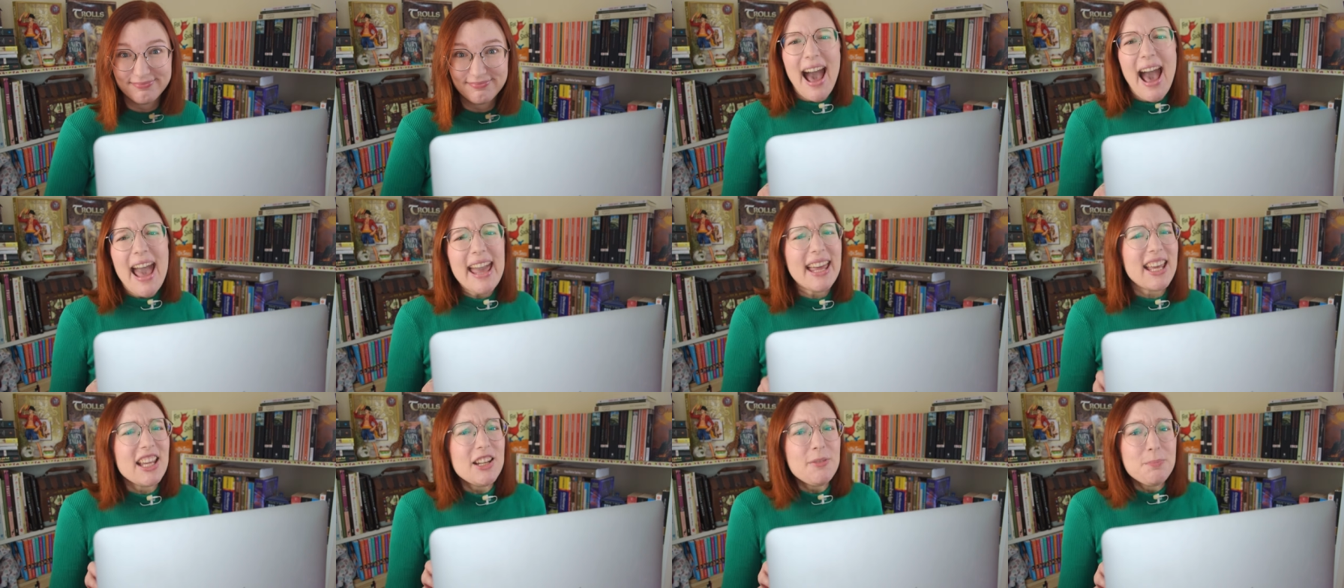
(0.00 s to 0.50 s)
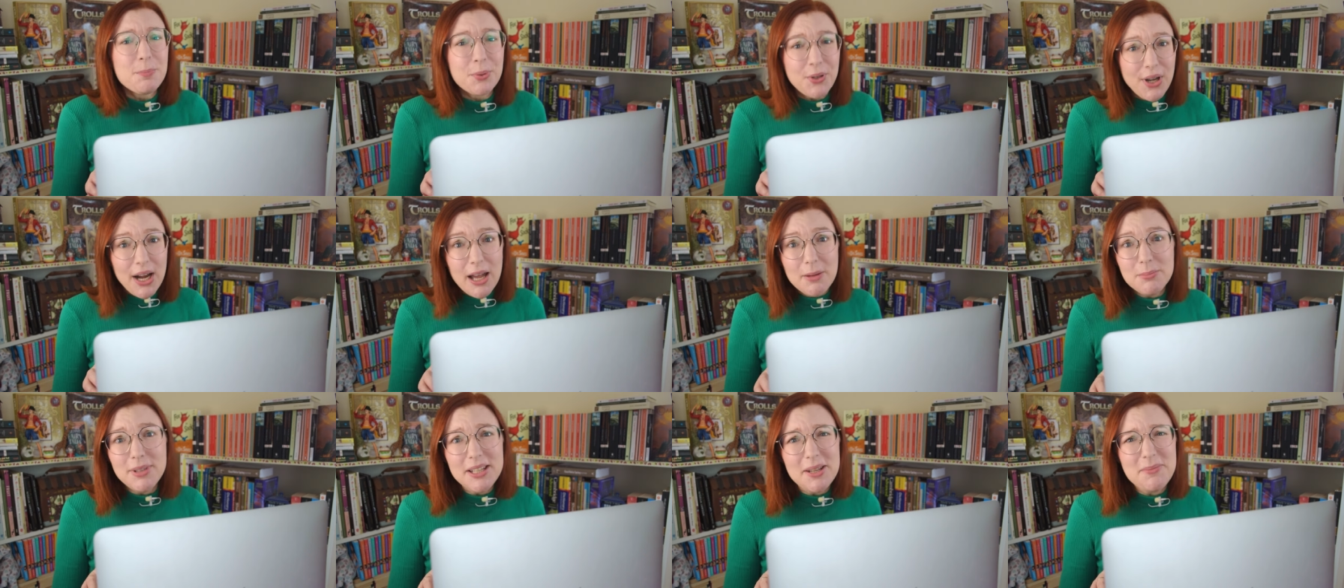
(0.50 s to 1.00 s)
I can
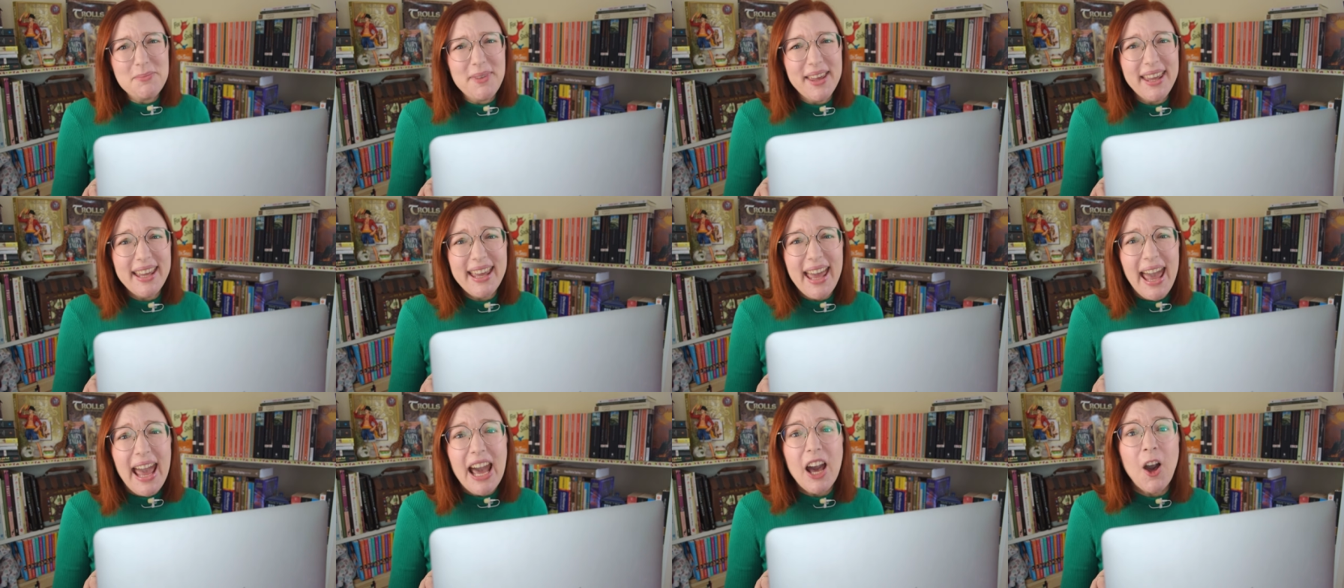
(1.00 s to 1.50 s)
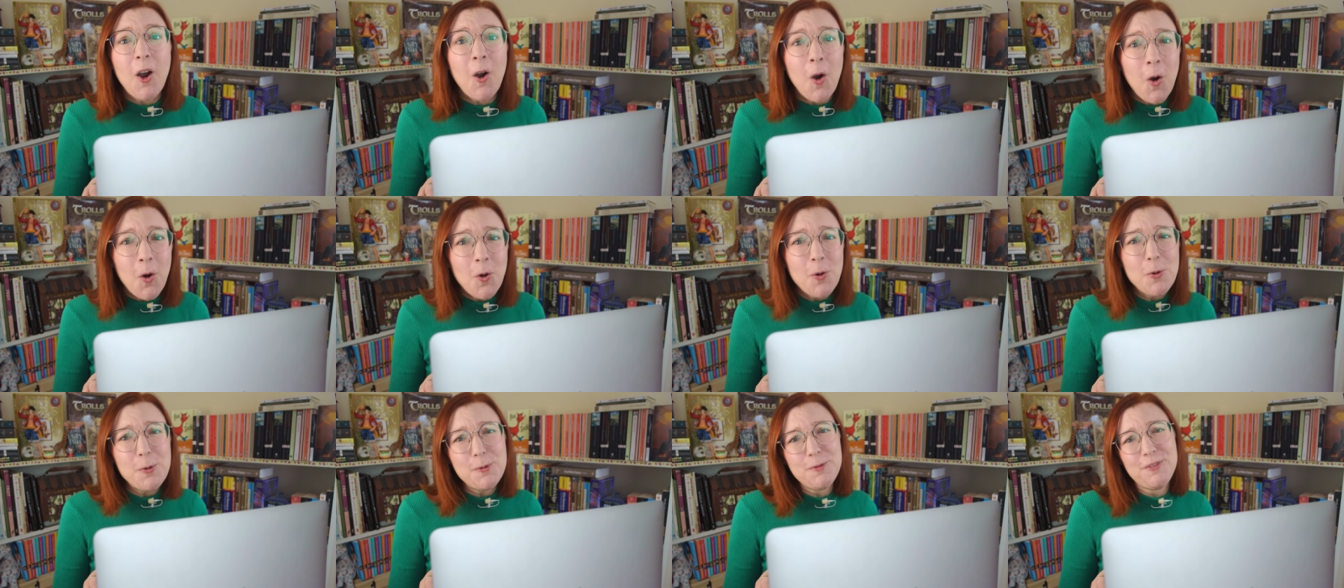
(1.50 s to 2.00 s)
probably make a
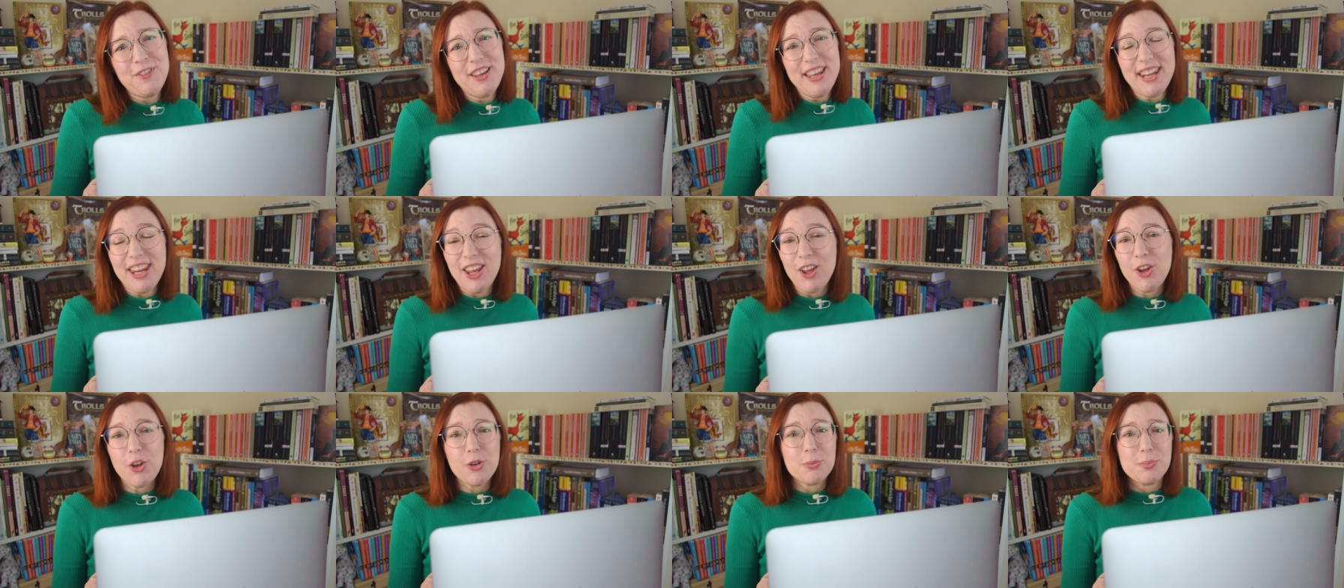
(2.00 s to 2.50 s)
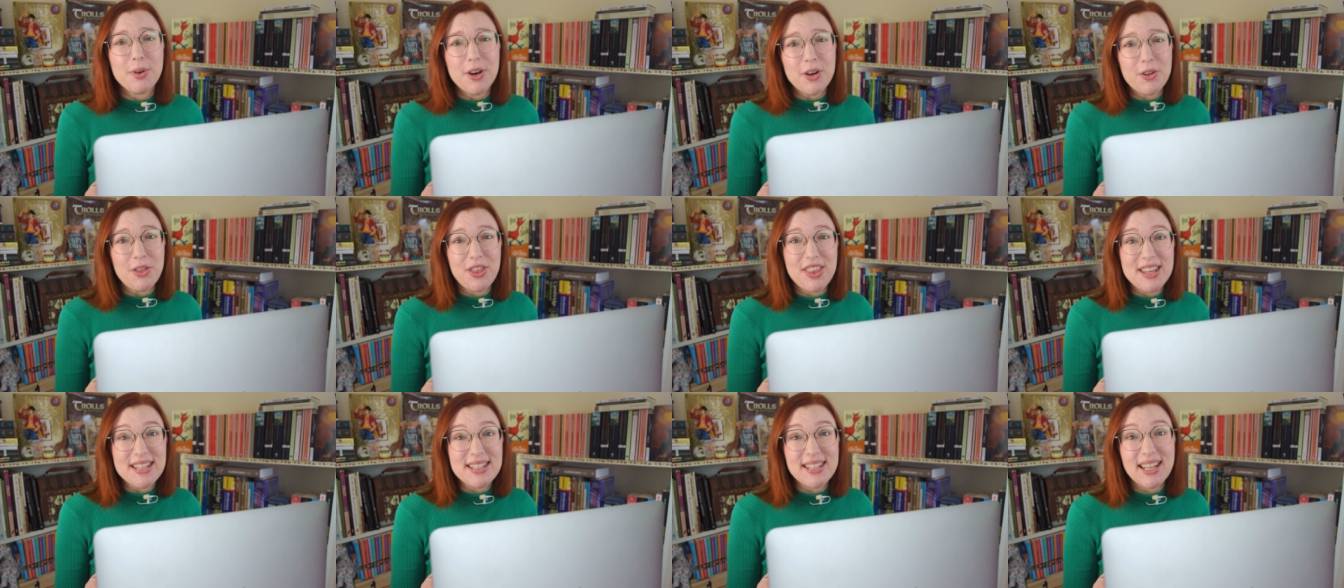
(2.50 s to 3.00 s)
whole video
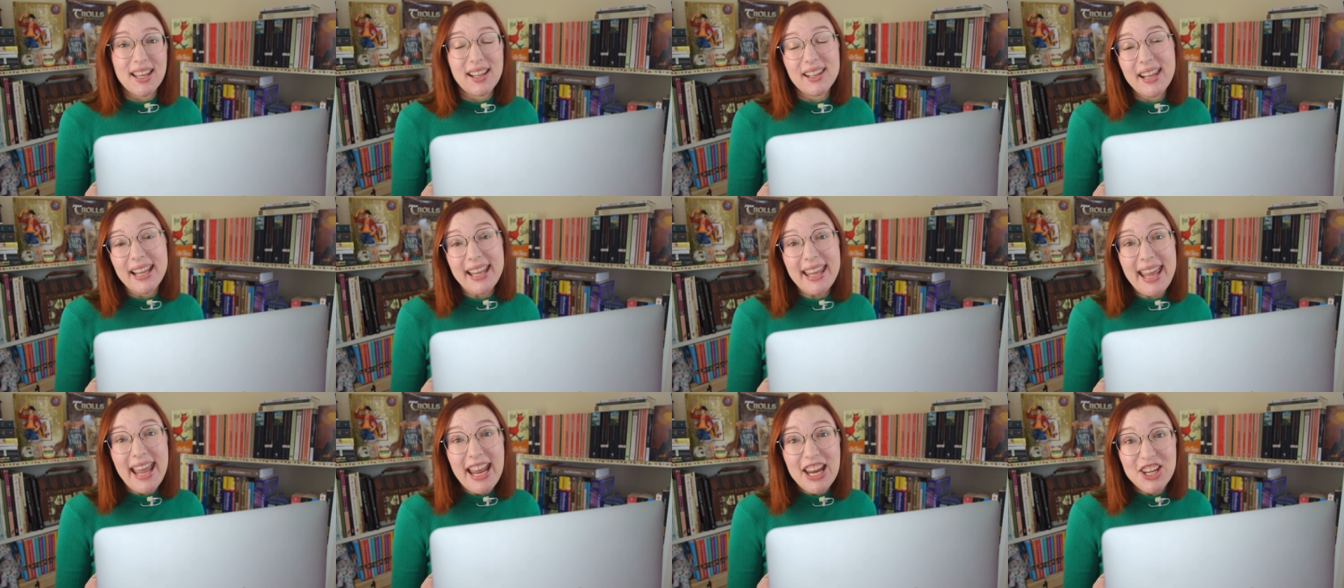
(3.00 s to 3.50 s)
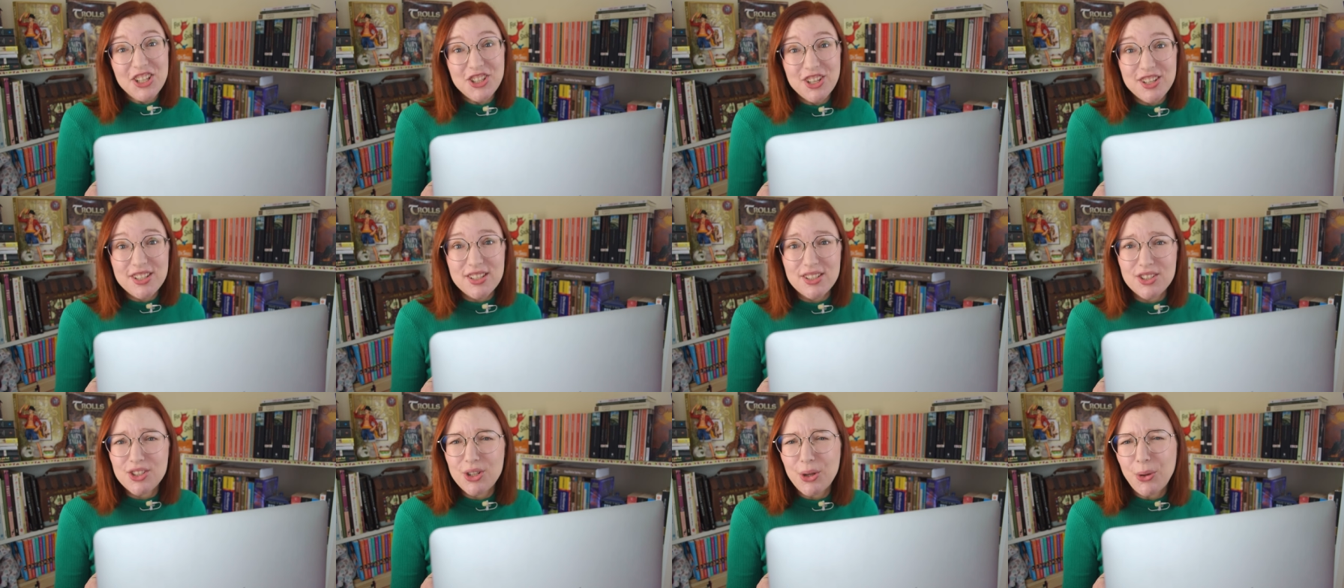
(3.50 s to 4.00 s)
about this
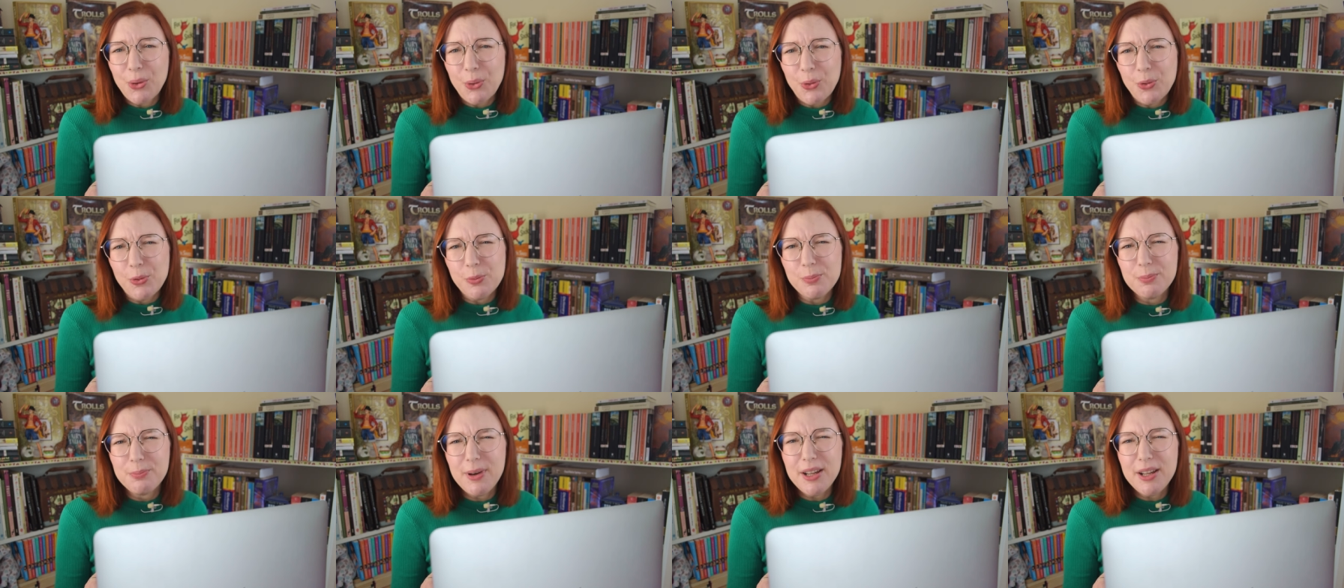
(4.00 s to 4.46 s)
collocations tool,